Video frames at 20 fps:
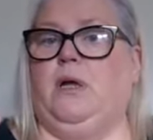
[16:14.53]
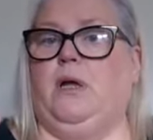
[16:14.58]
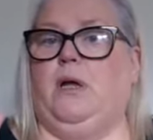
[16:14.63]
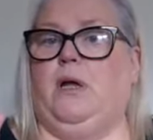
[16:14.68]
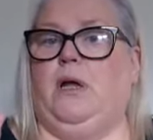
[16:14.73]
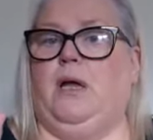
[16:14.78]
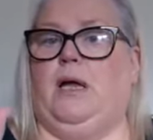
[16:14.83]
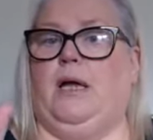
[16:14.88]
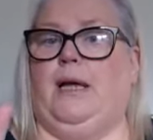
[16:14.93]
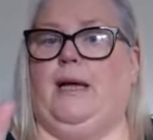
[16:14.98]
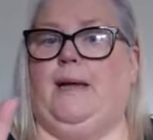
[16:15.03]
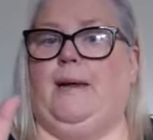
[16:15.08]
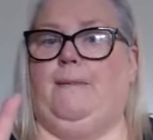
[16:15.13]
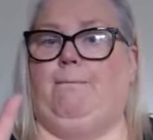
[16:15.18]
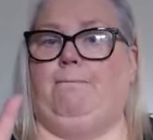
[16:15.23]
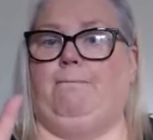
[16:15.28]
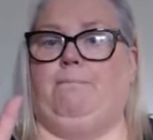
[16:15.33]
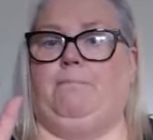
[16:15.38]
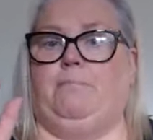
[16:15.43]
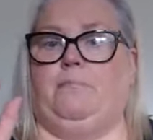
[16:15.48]

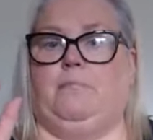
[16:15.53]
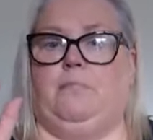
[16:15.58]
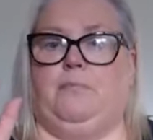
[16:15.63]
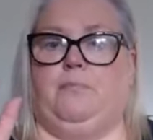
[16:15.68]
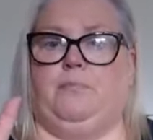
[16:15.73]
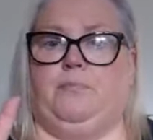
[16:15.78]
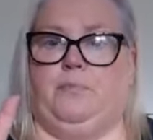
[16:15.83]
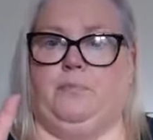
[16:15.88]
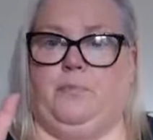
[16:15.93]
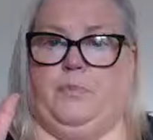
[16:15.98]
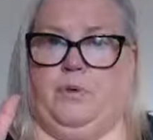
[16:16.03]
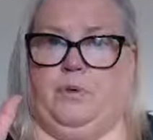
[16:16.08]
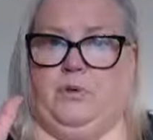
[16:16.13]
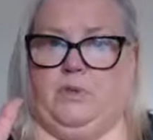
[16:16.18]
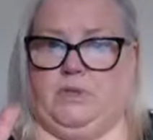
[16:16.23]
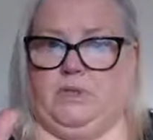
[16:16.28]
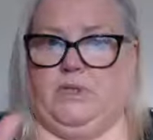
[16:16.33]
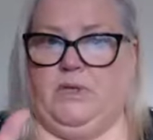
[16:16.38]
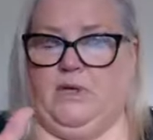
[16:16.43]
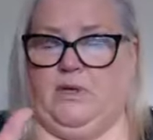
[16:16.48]

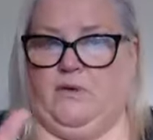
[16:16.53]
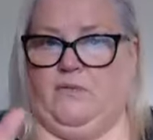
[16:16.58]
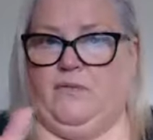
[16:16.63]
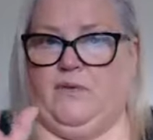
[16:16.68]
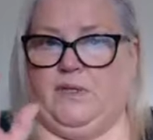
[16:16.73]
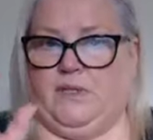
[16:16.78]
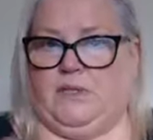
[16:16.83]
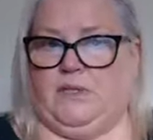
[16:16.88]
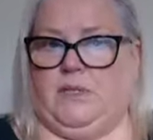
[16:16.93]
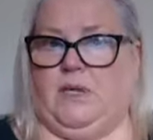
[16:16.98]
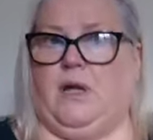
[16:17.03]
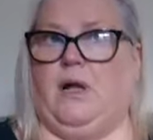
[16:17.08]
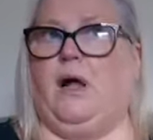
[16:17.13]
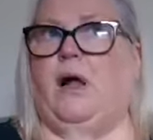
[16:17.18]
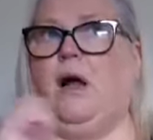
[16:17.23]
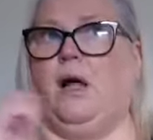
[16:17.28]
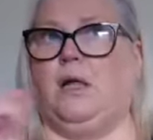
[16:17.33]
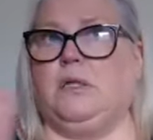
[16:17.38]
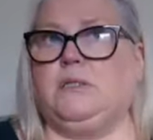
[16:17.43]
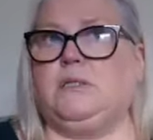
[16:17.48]
But if it's a
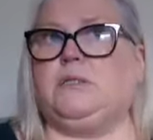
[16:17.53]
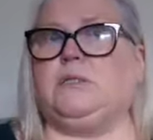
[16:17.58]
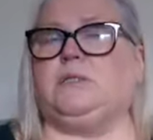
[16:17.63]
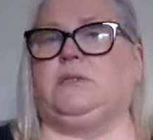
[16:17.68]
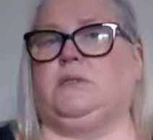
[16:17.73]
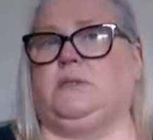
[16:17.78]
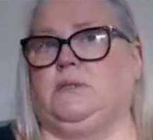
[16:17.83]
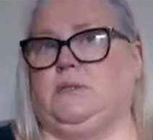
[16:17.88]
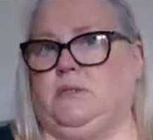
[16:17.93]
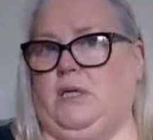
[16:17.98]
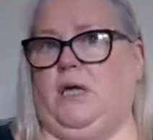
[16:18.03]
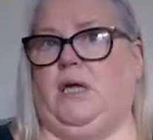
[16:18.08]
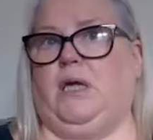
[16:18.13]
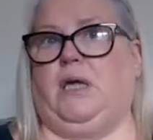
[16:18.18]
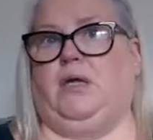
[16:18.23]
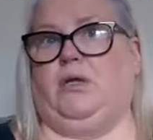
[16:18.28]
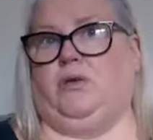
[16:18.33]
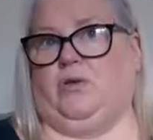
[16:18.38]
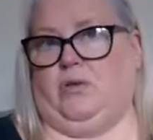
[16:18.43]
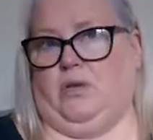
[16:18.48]
constant
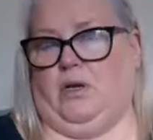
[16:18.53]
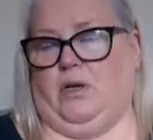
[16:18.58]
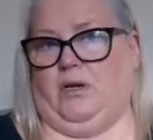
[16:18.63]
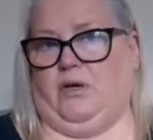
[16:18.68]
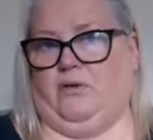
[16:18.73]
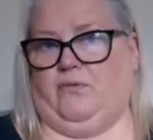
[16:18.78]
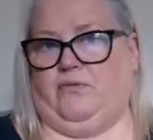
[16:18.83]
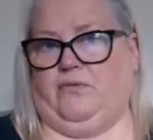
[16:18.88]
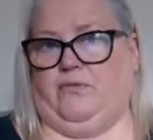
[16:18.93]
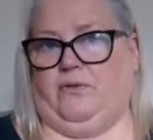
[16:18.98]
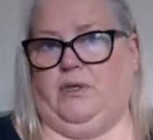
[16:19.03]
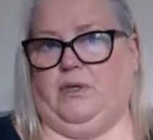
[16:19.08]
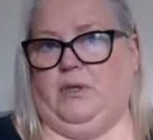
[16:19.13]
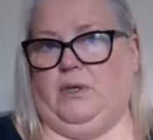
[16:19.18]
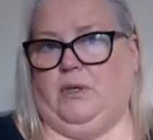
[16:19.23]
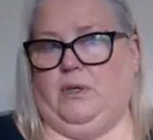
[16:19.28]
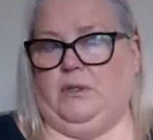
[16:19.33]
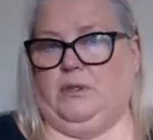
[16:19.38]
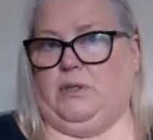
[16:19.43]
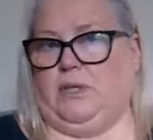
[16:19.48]
thing in your life,
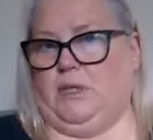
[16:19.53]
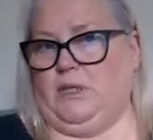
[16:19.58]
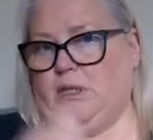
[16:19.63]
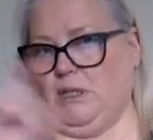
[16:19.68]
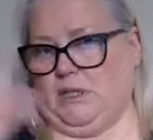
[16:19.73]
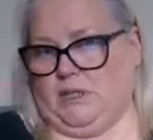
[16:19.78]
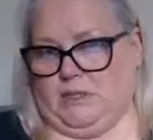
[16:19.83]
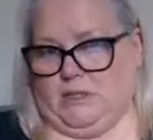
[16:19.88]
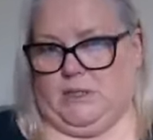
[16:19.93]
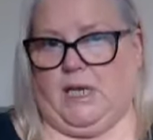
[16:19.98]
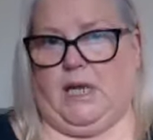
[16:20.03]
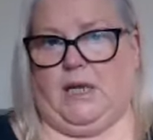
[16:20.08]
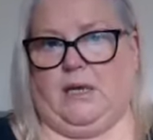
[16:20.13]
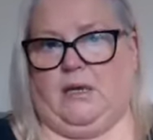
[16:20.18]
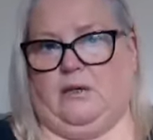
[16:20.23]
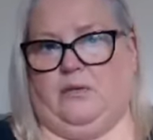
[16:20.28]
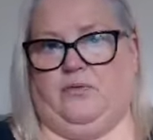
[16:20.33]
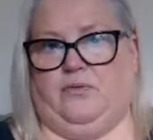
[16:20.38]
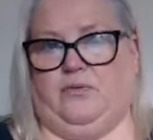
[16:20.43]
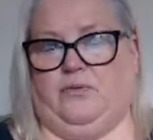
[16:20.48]
then that's
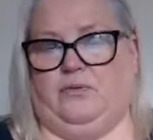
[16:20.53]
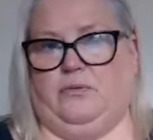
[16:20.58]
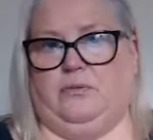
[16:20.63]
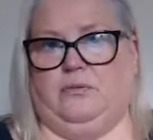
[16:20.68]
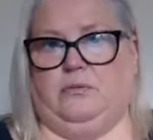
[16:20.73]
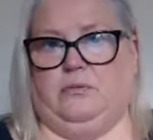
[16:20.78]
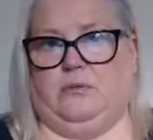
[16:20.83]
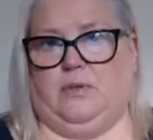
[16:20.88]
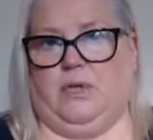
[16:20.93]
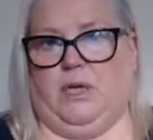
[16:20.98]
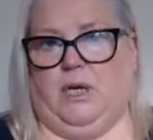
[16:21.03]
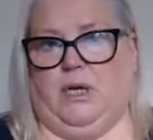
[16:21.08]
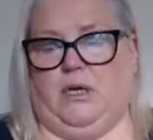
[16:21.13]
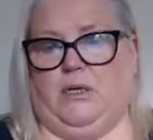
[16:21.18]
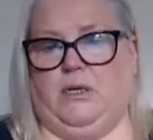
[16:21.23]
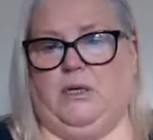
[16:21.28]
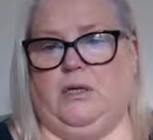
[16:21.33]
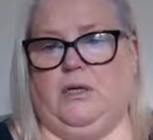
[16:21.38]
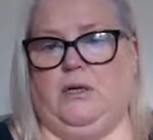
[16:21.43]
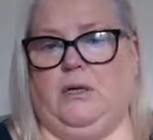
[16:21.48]
negative.
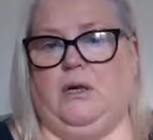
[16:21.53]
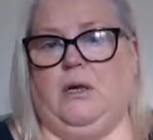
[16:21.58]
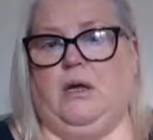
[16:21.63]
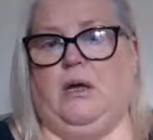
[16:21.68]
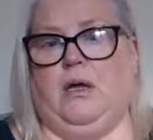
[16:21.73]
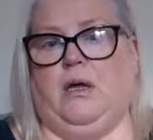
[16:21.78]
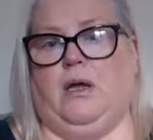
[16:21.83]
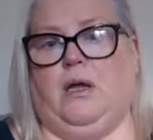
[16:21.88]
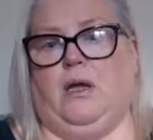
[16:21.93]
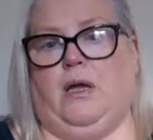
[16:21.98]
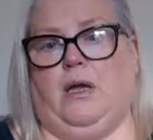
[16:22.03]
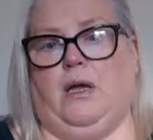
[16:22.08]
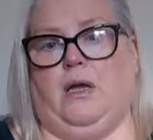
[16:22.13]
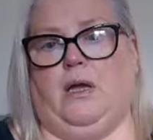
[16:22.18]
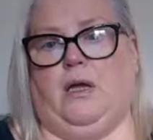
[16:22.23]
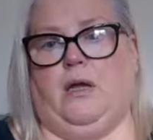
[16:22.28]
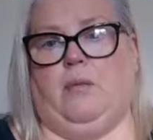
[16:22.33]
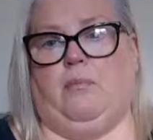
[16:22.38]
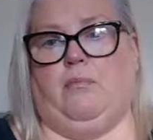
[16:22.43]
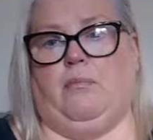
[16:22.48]
Okay.
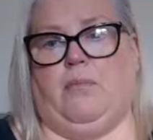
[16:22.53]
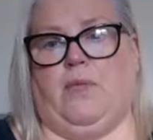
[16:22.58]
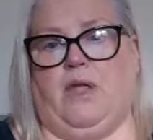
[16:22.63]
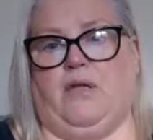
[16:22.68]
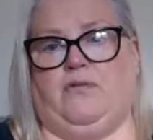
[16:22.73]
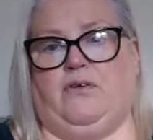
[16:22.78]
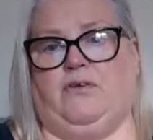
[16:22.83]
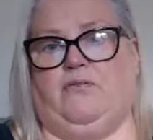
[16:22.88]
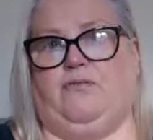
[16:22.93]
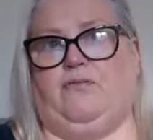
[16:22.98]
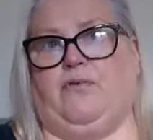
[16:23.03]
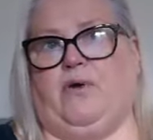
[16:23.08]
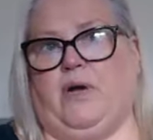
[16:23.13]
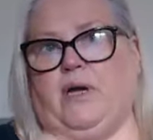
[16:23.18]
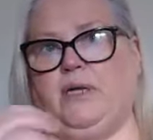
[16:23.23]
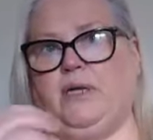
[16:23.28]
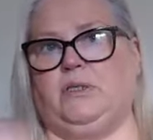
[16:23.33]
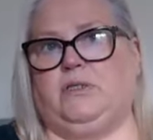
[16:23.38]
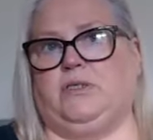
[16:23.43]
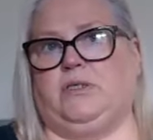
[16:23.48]
If you
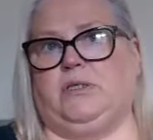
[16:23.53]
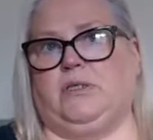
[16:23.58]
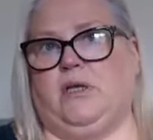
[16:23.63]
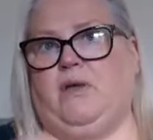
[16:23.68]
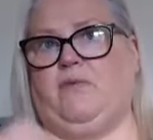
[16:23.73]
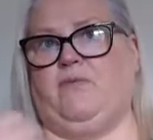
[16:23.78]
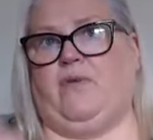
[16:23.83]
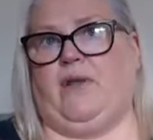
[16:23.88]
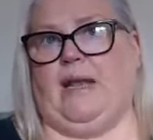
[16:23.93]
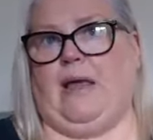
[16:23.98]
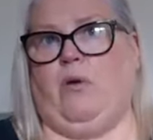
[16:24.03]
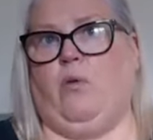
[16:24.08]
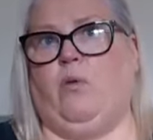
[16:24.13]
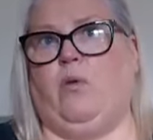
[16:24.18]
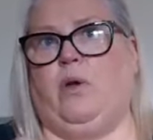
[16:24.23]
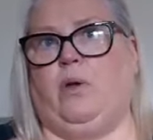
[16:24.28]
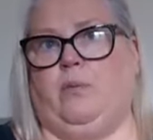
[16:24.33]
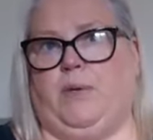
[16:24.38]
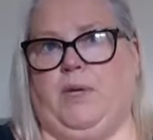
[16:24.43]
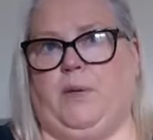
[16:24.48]
find yourself
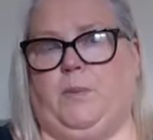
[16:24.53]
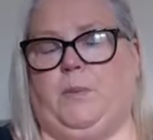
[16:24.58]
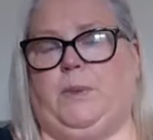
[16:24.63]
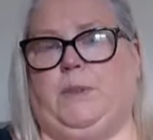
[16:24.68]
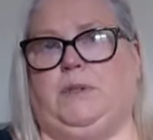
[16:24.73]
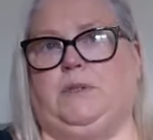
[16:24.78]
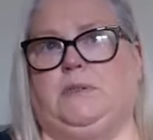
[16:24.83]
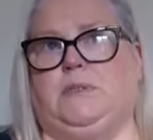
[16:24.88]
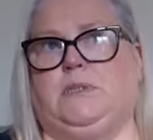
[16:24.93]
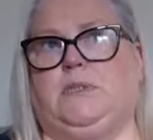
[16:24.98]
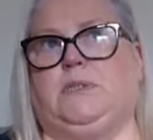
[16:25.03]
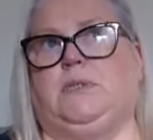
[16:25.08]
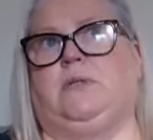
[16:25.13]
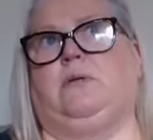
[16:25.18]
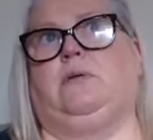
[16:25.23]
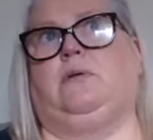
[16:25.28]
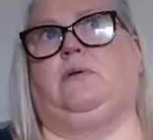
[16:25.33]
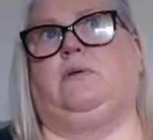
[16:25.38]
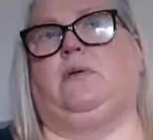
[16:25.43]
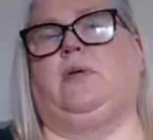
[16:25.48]
allowing people
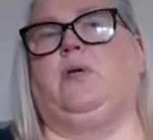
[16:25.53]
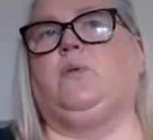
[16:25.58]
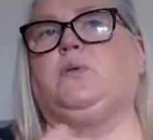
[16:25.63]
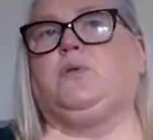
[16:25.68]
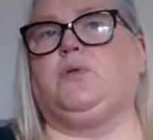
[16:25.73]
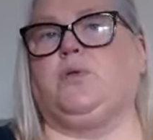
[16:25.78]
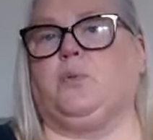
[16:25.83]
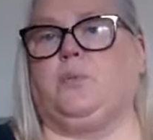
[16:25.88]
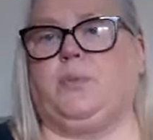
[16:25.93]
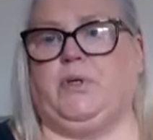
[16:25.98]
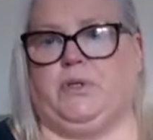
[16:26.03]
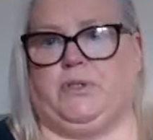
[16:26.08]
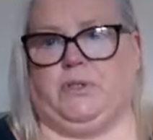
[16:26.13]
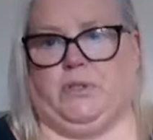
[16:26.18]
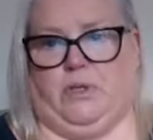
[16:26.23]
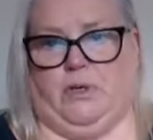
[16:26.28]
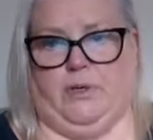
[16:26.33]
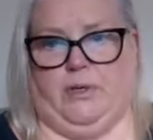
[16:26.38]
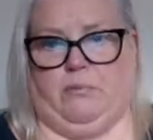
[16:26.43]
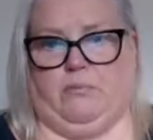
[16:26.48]
to use up your
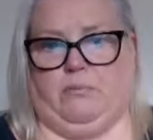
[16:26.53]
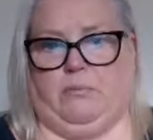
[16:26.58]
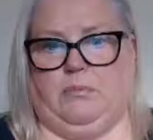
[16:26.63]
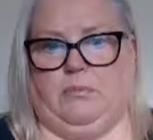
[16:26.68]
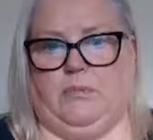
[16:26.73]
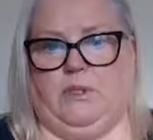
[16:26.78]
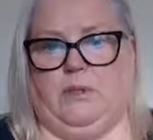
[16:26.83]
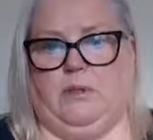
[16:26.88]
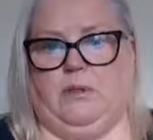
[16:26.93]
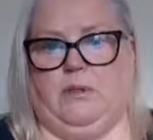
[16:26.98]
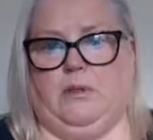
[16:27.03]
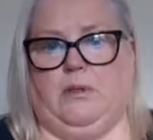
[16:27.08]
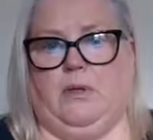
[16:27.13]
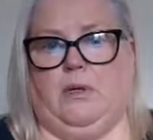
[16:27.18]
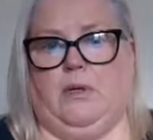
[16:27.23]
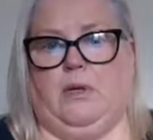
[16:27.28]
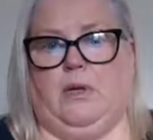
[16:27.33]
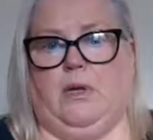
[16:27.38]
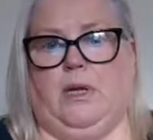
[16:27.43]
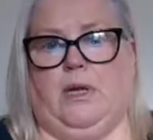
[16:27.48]
time,
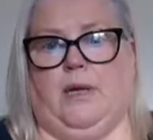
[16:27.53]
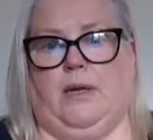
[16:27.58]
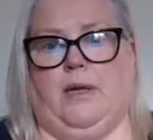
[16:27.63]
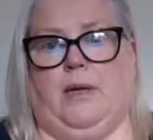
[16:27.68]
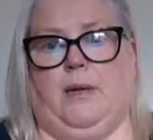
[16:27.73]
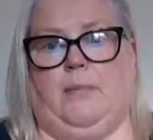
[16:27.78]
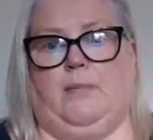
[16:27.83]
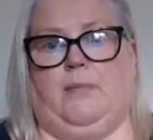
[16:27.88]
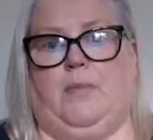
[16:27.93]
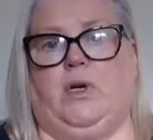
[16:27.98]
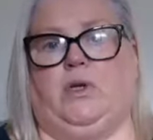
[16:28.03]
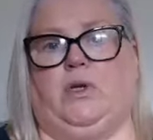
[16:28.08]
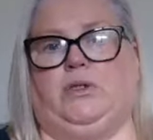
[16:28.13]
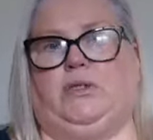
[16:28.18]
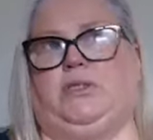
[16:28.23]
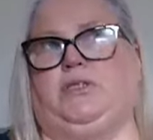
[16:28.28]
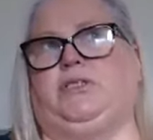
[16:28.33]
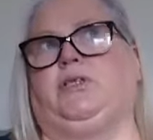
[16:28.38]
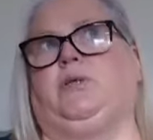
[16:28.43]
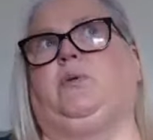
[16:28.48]
or
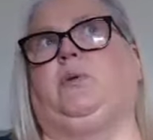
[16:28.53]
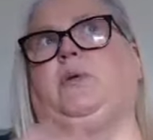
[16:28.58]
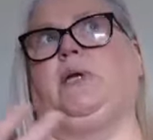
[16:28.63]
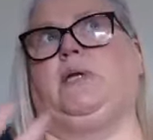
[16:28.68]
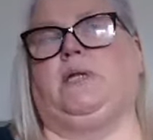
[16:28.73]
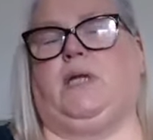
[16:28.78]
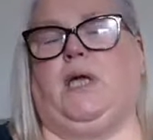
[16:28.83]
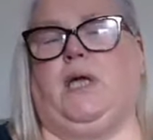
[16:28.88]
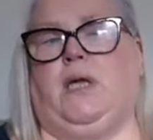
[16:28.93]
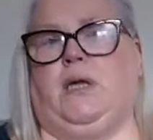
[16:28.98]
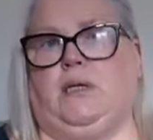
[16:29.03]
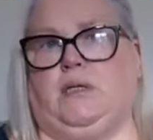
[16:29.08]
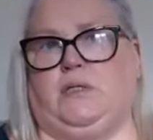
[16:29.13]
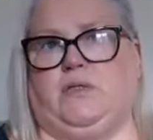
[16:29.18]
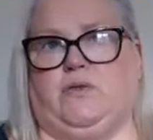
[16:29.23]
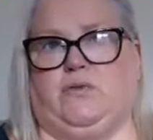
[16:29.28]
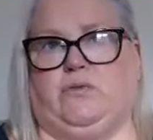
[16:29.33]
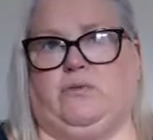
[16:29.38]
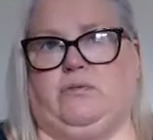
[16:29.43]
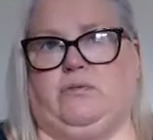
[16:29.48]
you're doing things